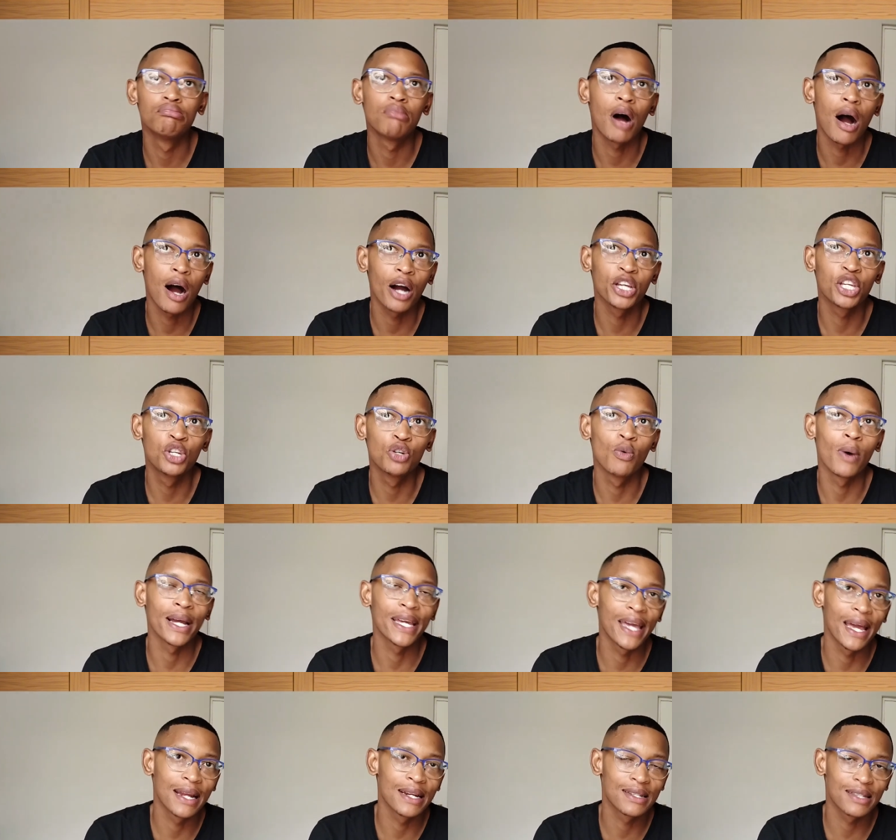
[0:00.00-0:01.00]
argue
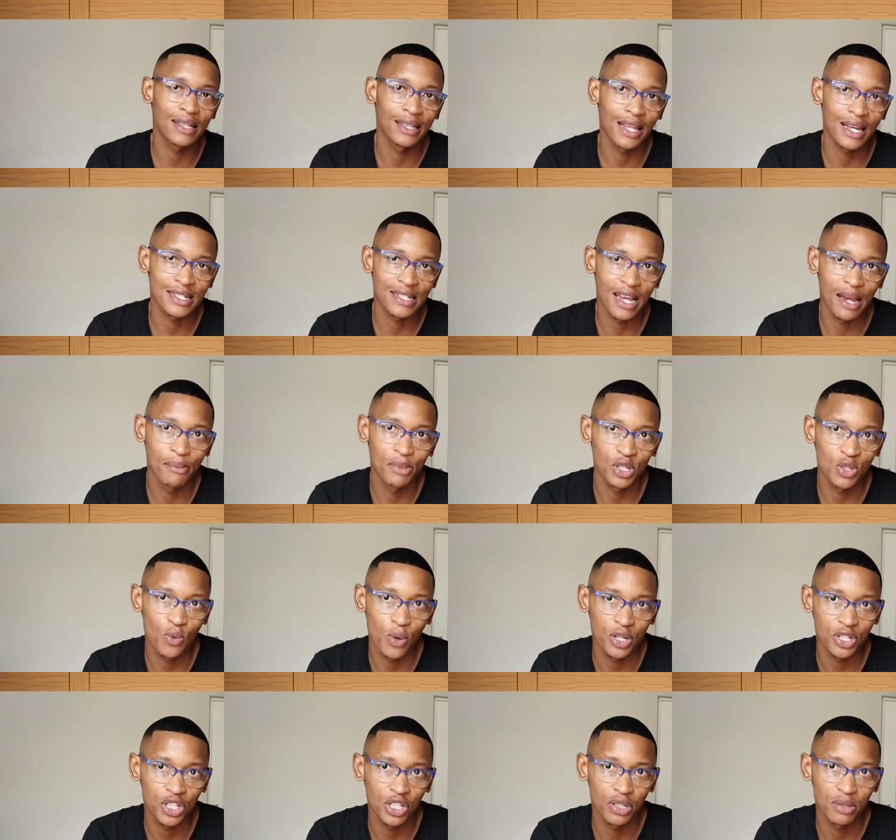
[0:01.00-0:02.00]
against the assignment
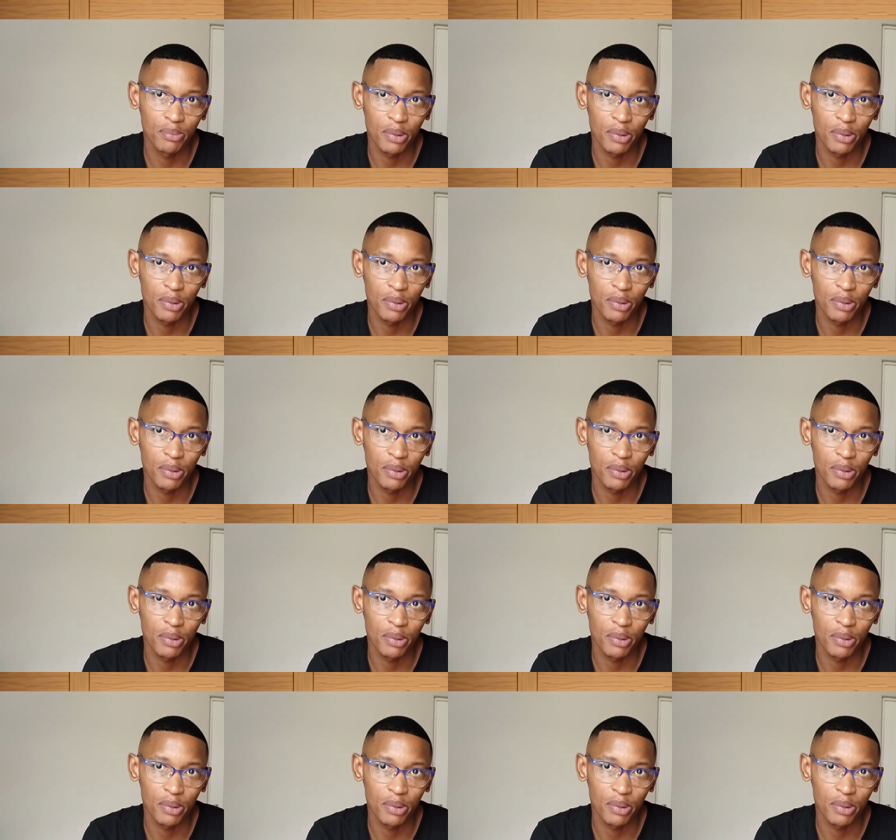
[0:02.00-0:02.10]
question,